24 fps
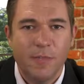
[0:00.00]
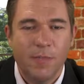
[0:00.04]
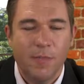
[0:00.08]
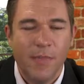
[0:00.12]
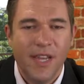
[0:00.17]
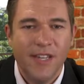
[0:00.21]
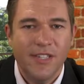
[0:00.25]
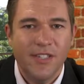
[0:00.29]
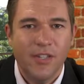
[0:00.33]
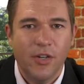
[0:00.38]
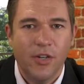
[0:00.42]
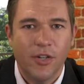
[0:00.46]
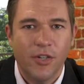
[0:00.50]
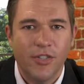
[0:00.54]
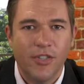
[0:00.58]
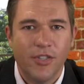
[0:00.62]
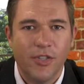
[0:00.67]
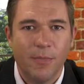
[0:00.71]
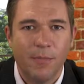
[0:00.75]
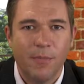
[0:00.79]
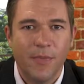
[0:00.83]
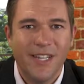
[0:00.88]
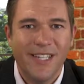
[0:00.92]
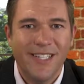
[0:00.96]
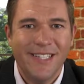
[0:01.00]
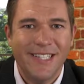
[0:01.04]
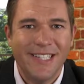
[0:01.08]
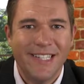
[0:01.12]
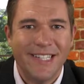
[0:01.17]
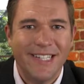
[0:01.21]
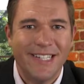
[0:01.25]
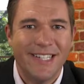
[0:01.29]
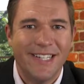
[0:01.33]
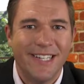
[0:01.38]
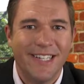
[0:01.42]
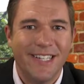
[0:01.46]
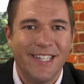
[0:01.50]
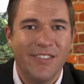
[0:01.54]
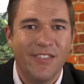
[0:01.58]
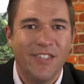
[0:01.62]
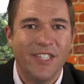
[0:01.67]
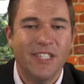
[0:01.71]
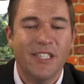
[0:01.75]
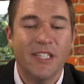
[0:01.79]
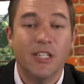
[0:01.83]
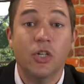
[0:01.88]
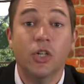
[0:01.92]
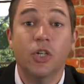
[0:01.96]
mastodons, the meat is even
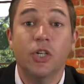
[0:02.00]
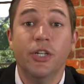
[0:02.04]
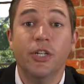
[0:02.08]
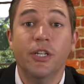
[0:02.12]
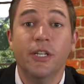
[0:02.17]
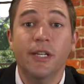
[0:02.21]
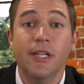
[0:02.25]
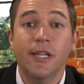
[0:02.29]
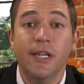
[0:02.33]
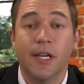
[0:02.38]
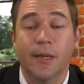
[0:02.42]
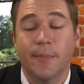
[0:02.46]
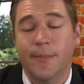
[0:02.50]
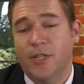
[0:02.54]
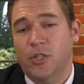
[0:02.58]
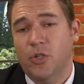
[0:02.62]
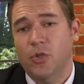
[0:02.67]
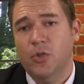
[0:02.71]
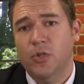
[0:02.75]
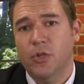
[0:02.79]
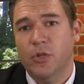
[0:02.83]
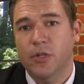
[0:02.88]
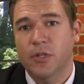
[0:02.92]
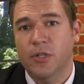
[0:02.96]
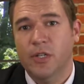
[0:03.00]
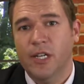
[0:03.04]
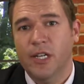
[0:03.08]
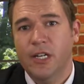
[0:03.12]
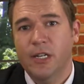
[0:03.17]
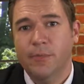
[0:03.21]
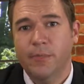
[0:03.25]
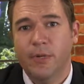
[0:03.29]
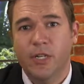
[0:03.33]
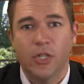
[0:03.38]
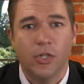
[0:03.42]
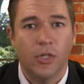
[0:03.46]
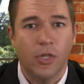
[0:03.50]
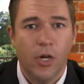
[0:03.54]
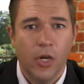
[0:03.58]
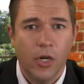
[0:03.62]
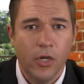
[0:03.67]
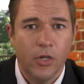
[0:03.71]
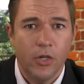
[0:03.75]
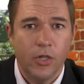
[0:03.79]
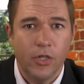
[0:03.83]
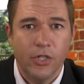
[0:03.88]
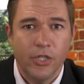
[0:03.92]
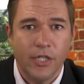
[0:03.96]
still good to eat. I mean, you couldn't eat it, but a
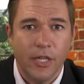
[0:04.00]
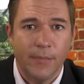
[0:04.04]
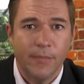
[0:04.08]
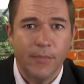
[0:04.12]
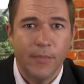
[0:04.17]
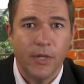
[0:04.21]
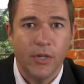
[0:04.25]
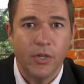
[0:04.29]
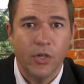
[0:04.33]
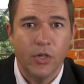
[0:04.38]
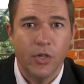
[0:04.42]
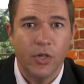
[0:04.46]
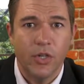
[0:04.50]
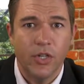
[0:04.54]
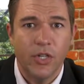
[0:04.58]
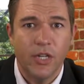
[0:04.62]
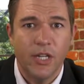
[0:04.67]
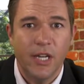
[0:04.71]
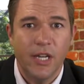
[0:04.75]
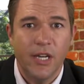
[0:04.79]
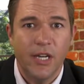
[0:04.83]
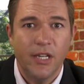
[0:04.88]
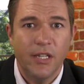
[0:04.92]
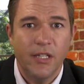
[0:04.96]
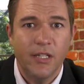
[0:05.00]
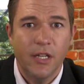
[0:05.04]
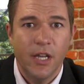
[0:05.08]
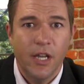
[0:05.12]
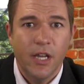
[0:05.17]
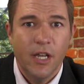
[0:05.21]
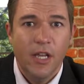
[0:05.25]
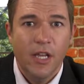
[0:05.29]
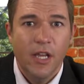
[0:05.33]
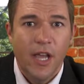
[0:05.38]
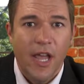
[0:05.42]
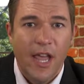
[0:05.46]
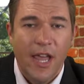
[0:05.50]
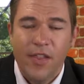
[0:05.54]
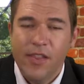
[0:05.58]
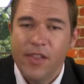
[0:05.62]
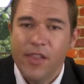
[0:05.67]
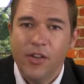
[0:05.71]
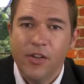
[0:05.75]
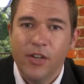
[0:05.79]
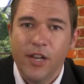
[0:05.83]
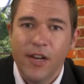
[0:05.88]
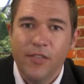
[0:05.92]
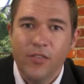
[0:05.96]
dog or something could eat it. And
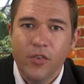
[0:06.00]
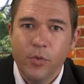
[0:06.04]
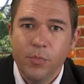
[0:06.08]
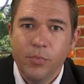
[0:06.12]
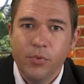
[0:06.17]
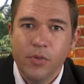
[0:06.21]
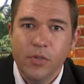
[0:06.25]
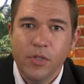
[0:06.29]
they'll never